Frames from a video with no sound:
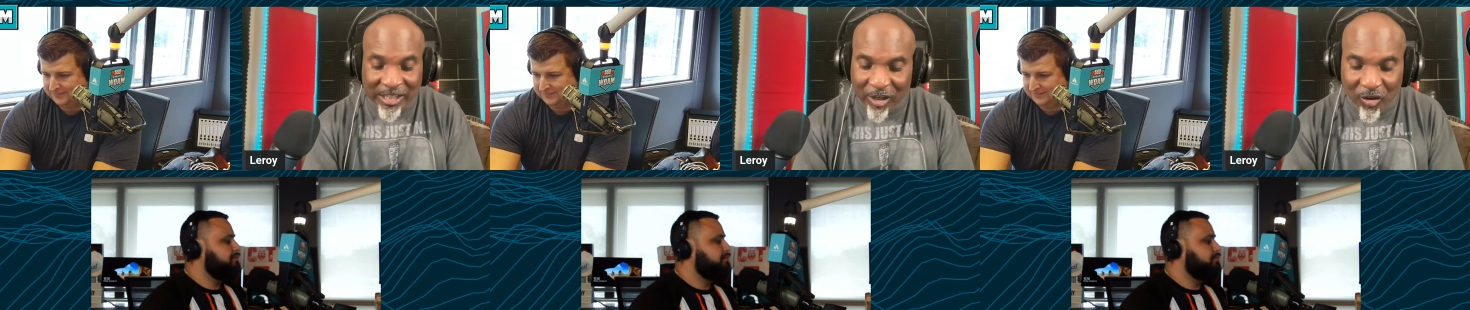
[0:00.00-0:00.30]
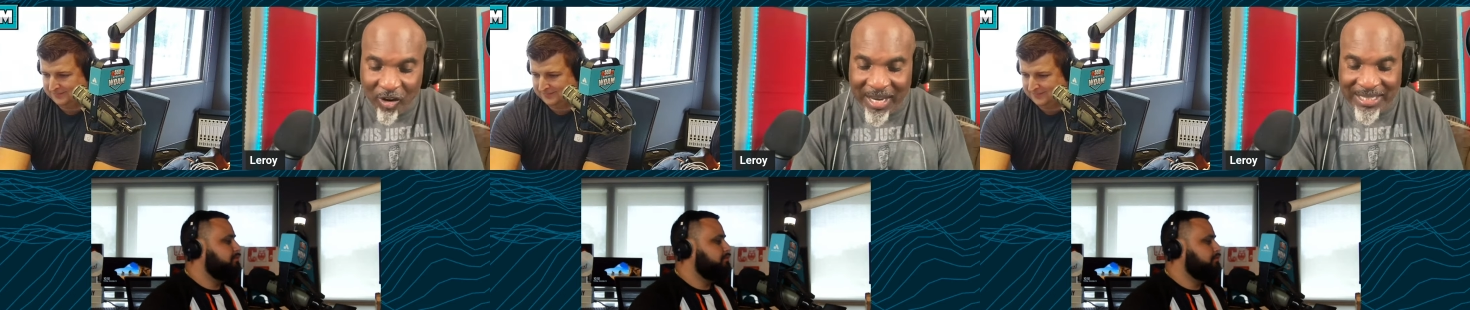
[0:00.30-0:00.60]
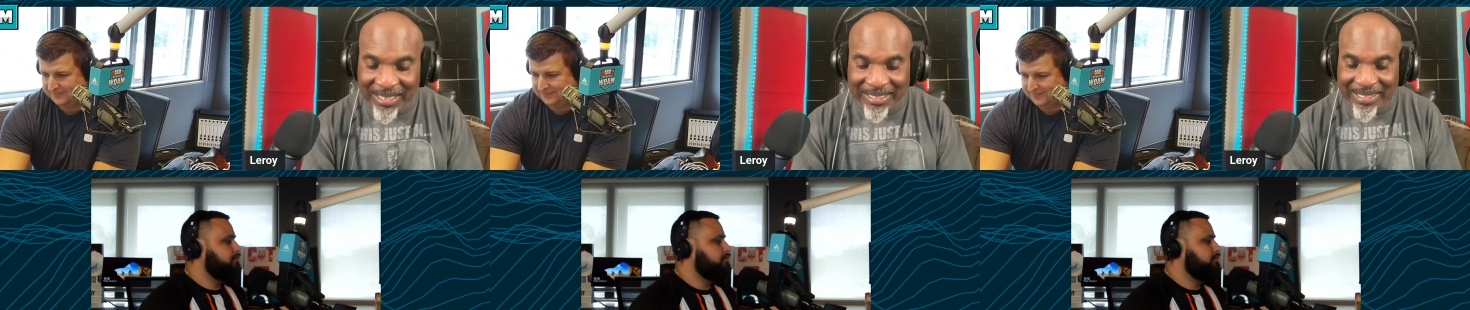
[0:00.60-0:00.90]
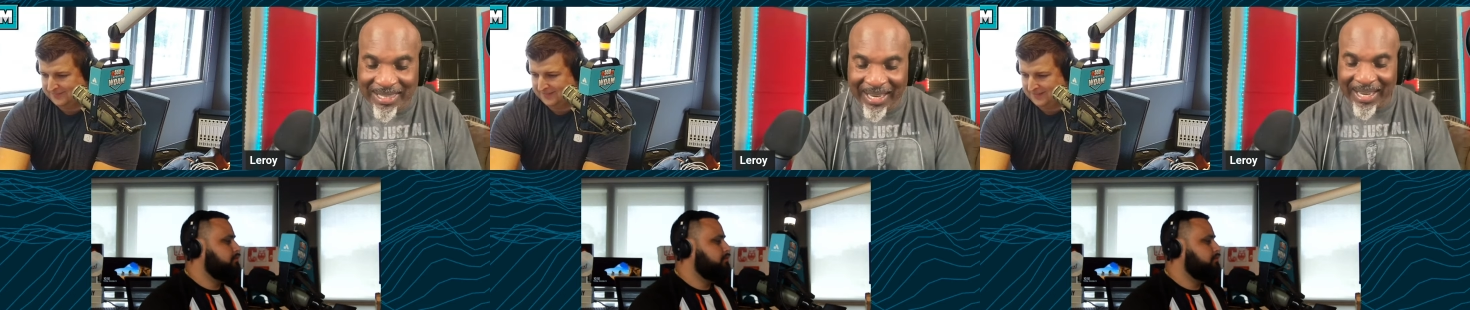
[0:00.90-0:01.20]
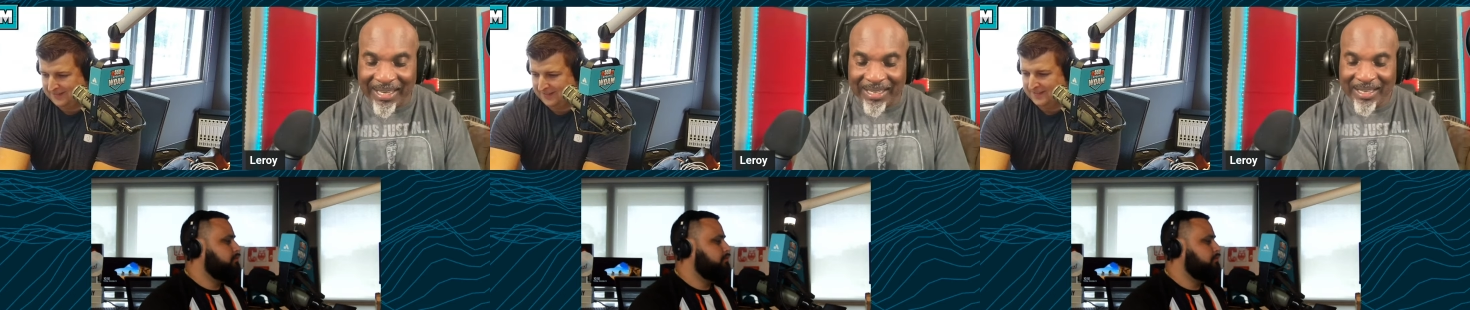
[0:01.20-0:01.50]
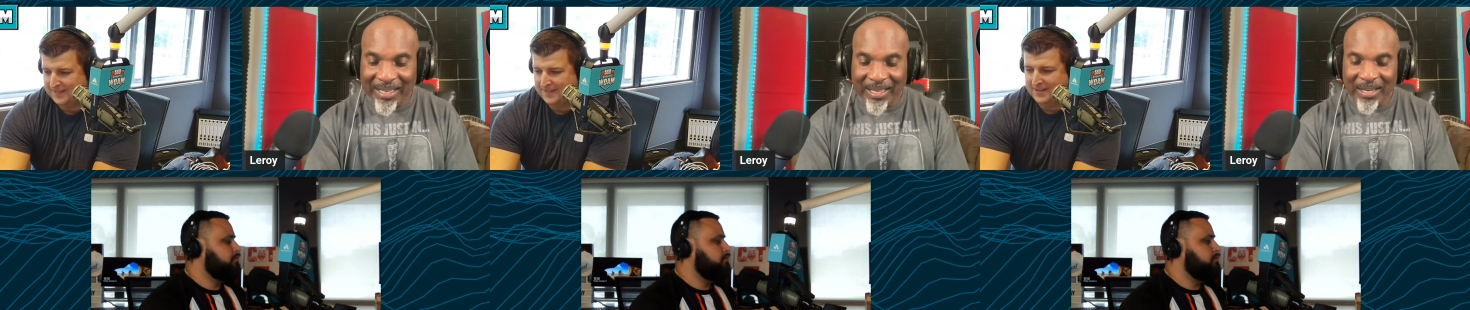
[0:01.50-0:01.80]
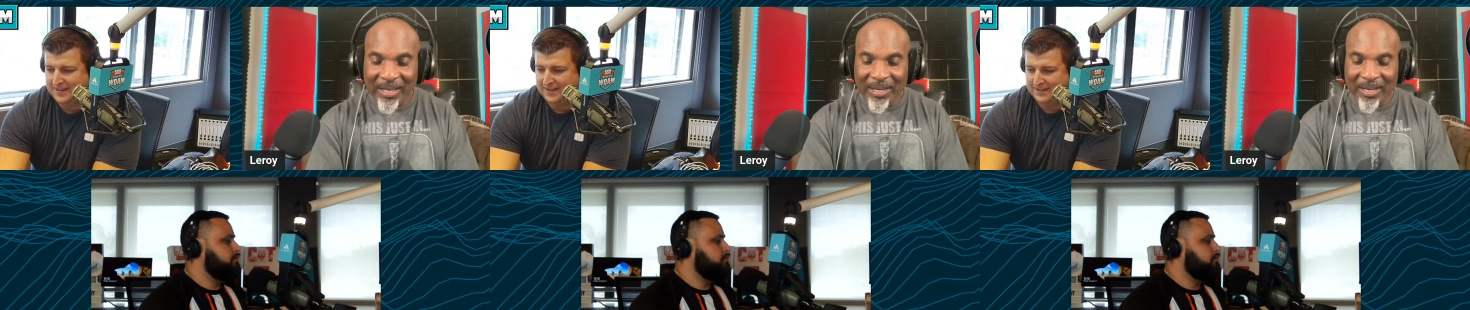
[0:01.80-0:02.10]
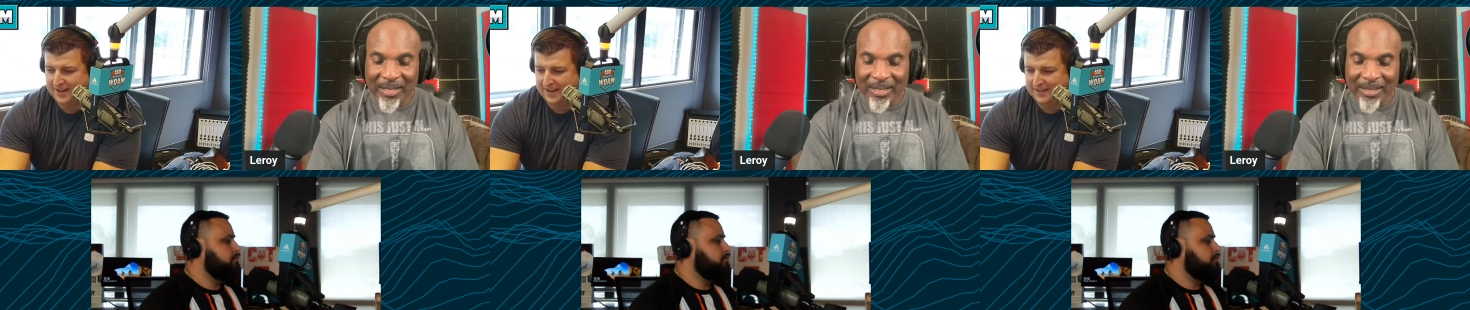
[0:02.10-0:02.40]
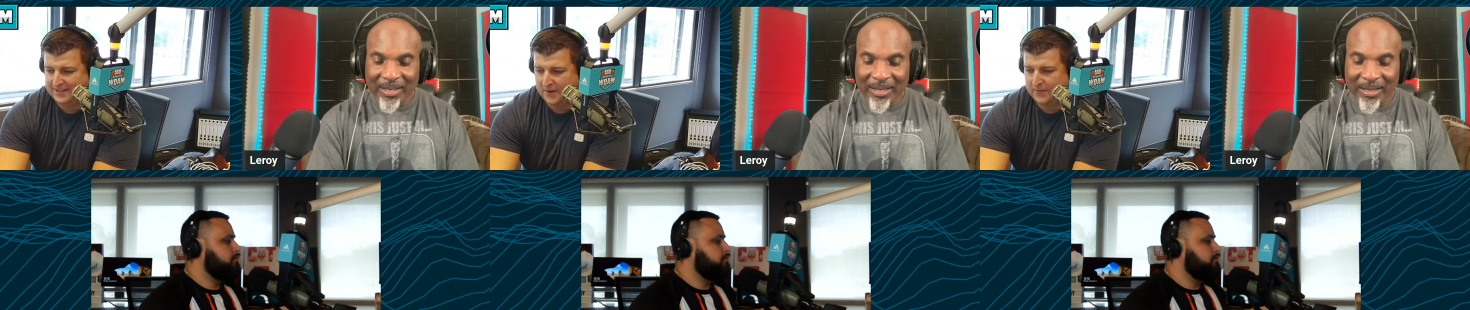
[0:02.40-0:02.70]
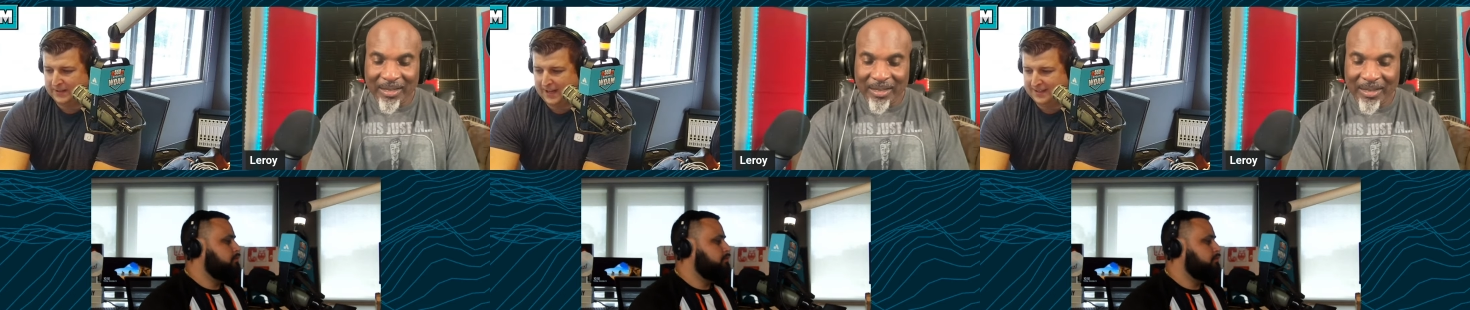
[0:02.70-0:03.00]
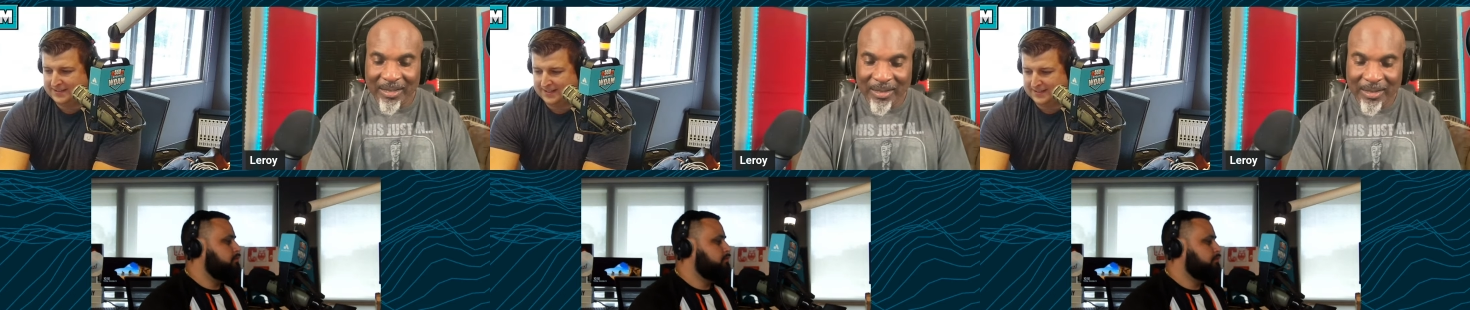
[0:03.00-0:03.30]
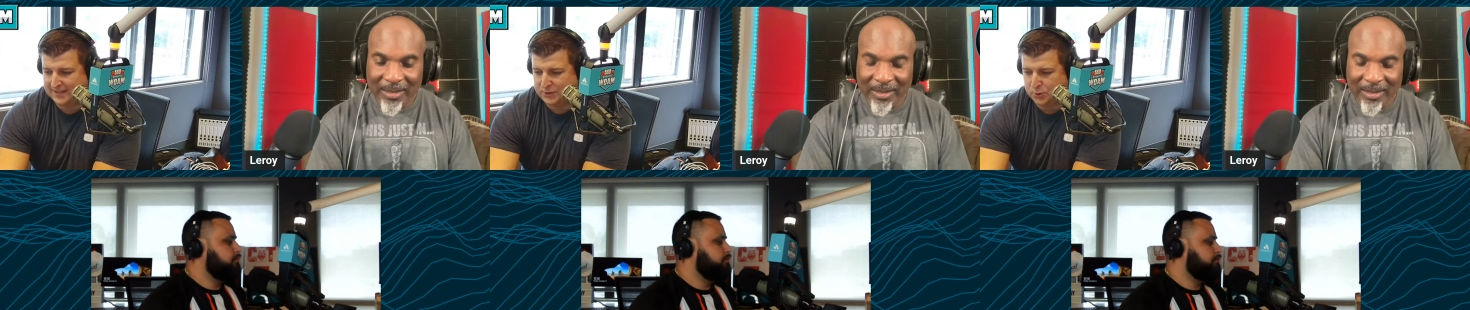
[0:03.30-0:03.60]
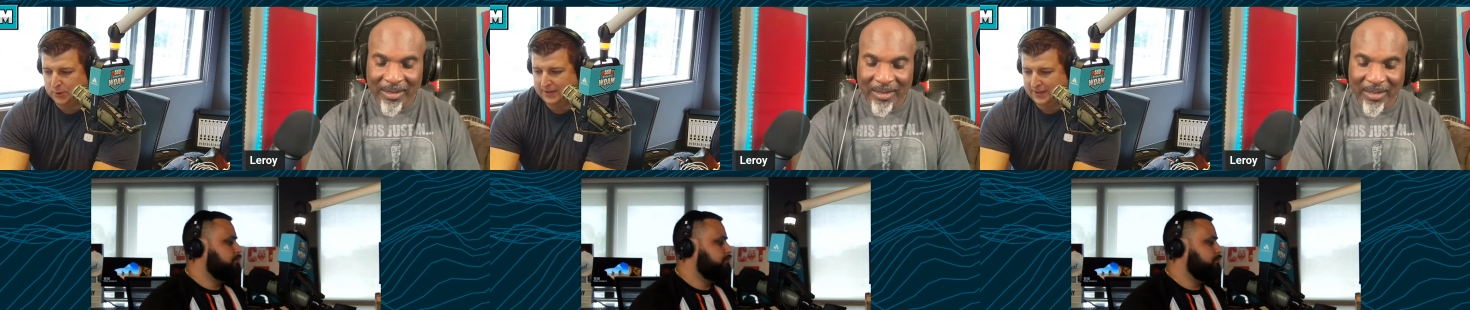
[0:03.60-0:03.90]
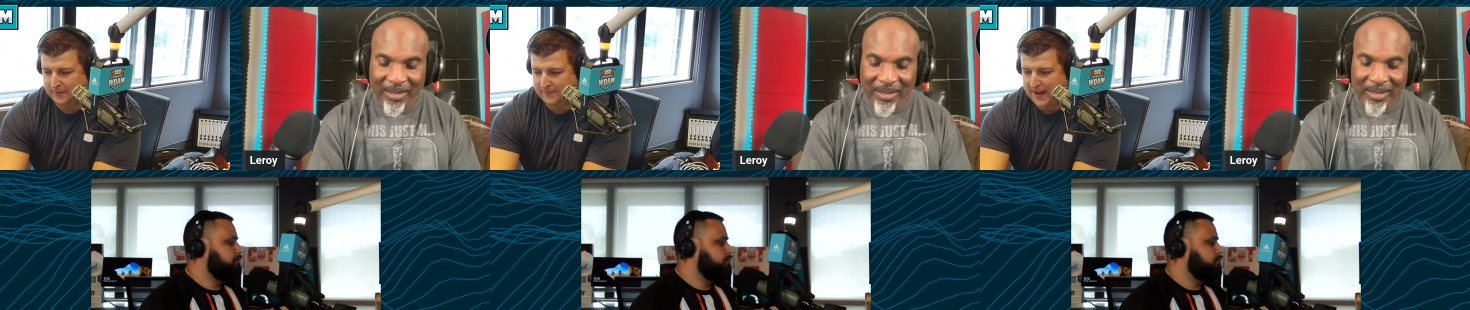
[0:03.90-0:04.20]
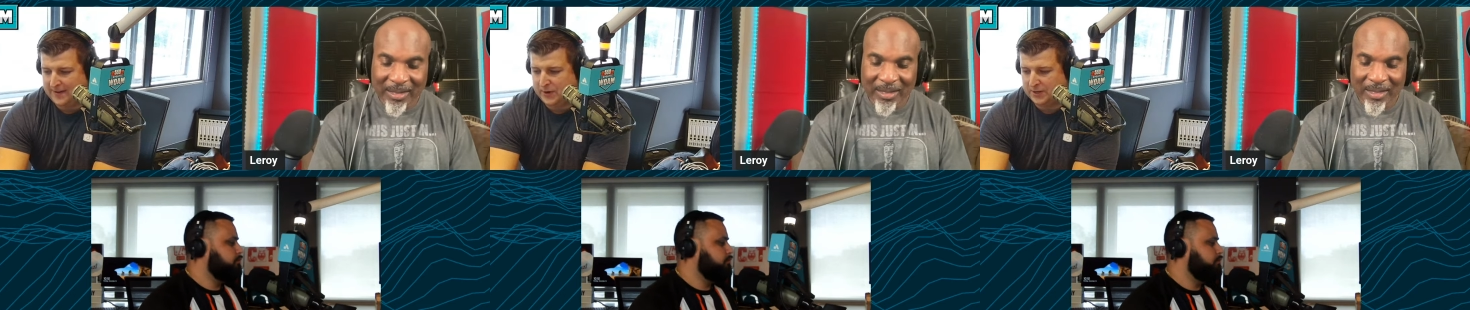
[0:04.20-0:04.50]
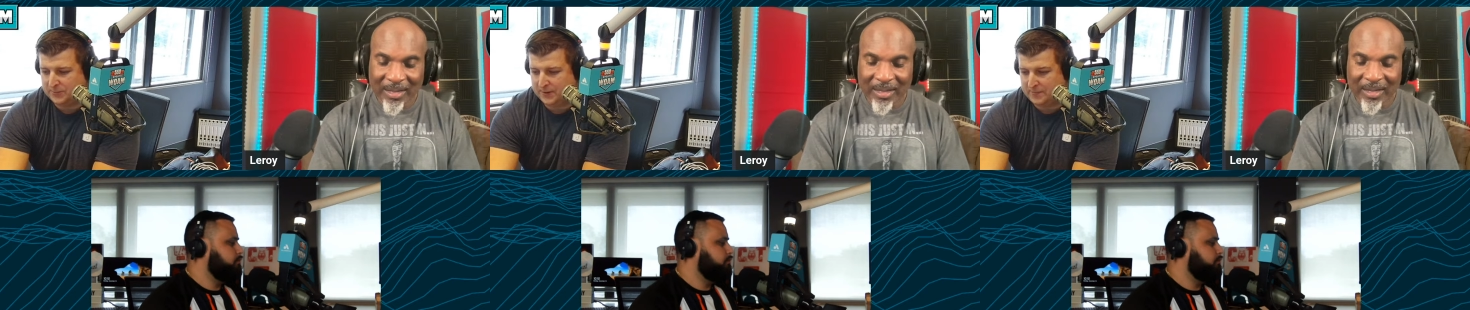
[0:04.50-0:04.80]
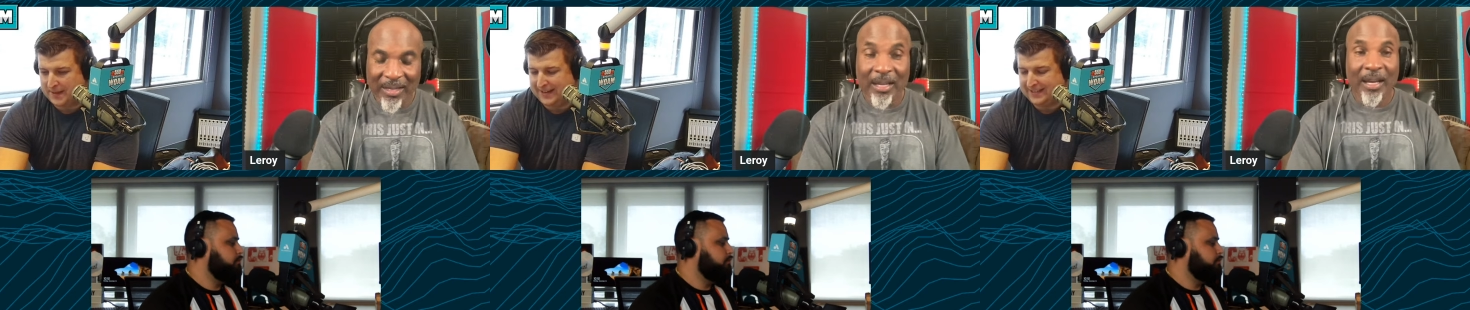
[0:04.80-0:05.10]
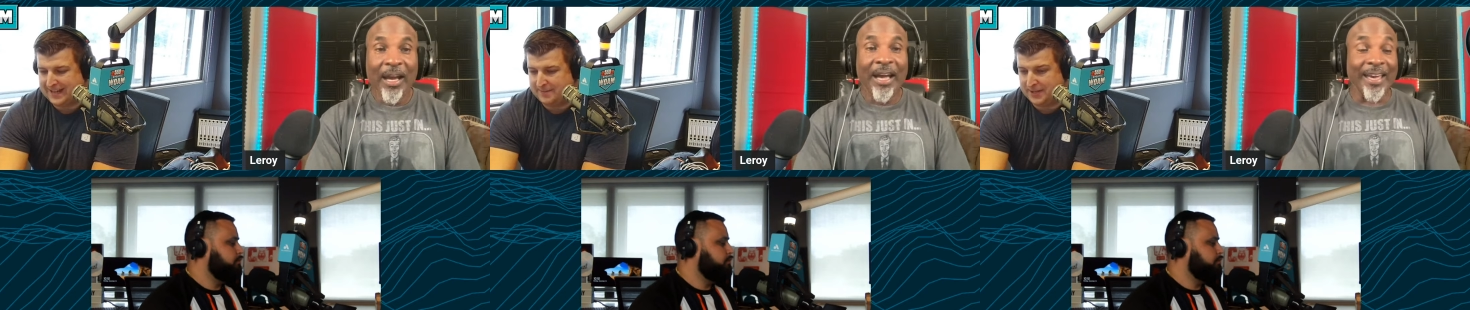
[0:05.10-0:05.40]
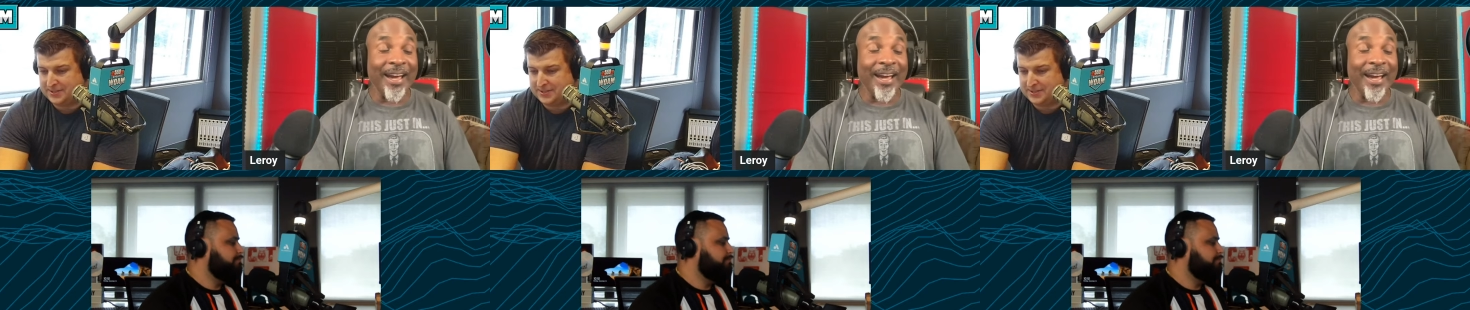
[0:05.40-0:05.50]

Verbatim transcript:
Speaker 1: the craziest thing.
Speaker 2: Uh, Dolphin Kane says that Julian Hill five yards away from that anytime. Yeah,